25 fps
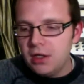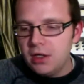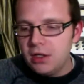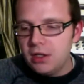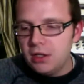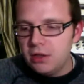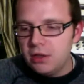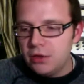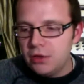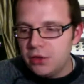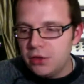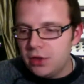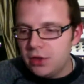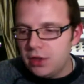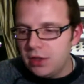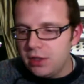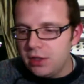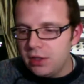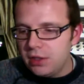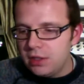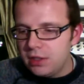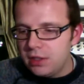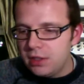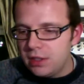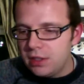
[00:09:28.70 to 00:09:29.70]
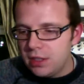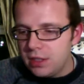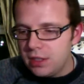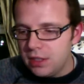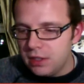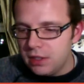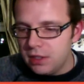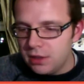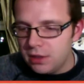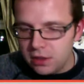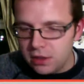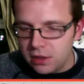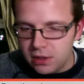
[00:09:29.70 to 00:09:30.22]

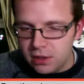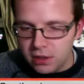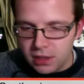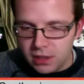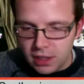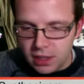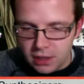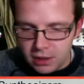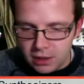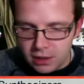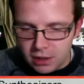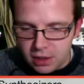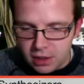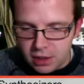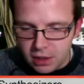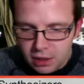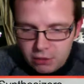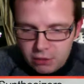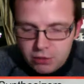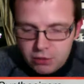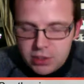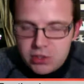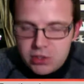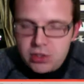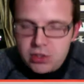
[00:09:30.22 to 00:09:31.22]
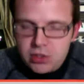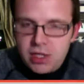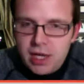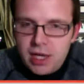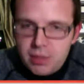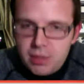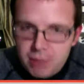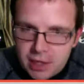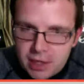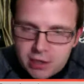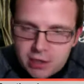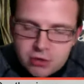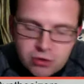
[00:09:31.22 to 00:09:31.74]
The original At
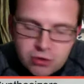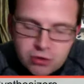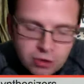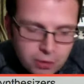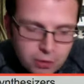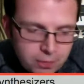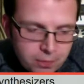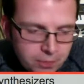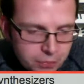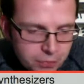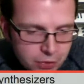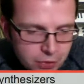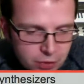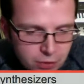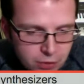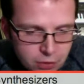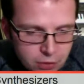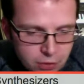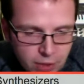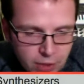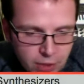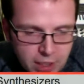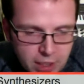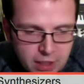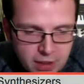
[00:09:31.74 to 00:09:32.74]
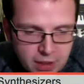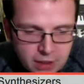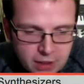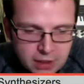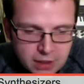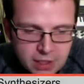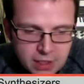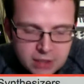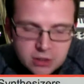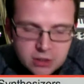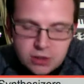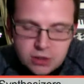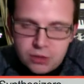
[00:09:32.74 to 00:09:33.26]
Megatron, the way
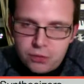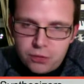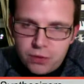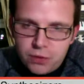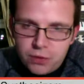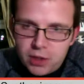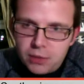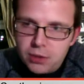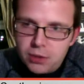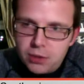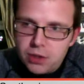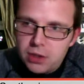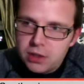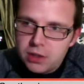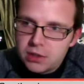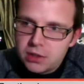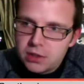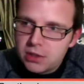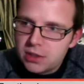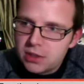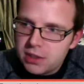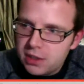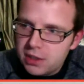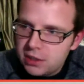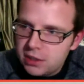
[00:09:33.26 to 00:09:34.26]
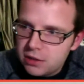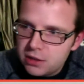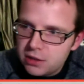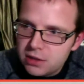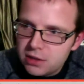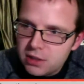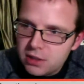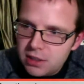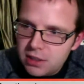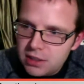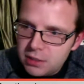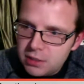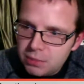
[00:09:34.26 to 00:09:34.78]
that software works is
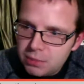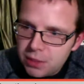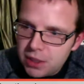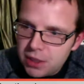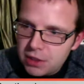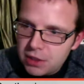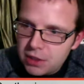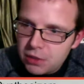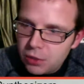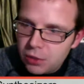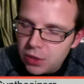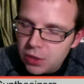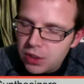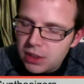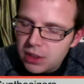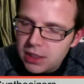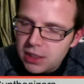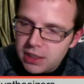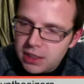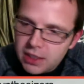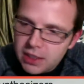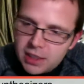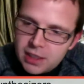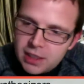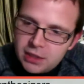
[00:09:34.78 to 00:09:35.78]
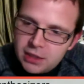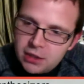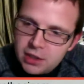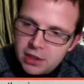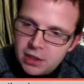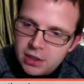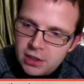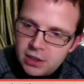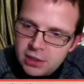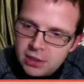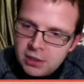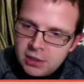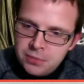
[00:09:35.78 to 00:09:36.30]
a bit quirky in that
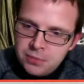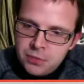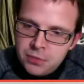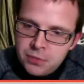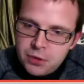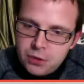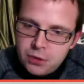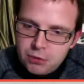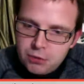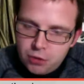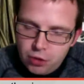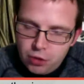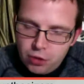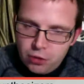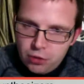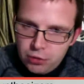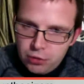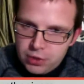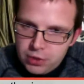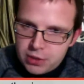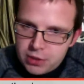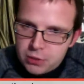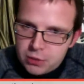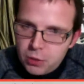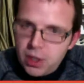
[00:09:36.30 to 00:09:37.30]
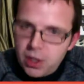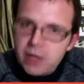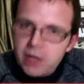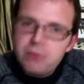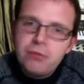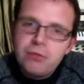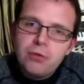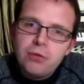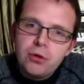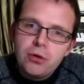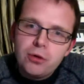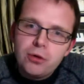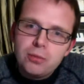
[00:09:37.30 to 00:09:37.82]
you've got all these
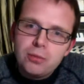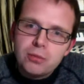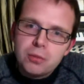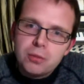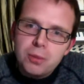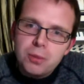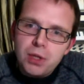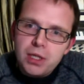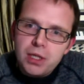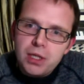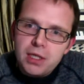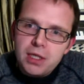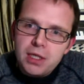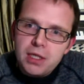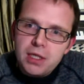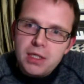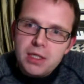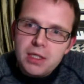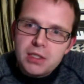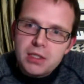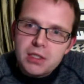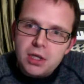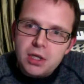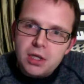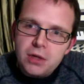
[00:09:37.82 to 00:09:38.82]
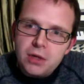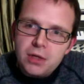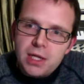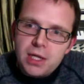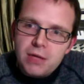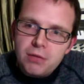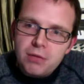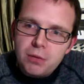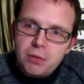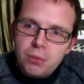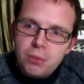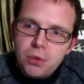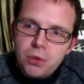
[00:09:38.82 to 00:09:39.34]
waveforms, but it's only ever
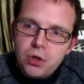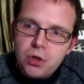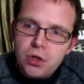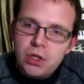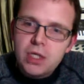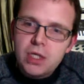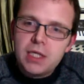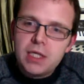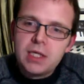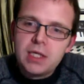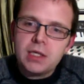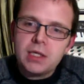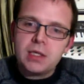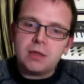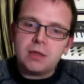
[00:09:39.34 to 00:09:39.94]
working,